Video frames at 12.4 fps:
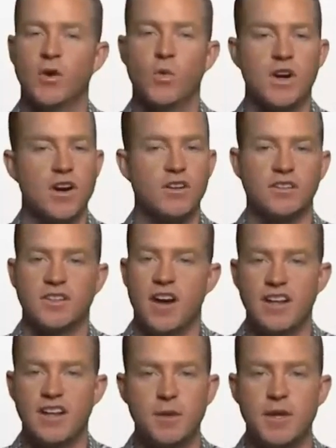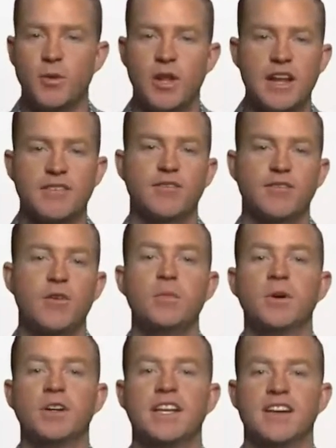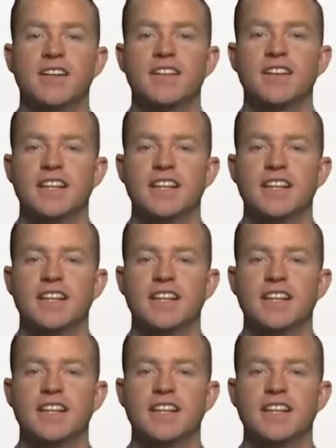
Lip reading: We aren't calling people out of a phone book here.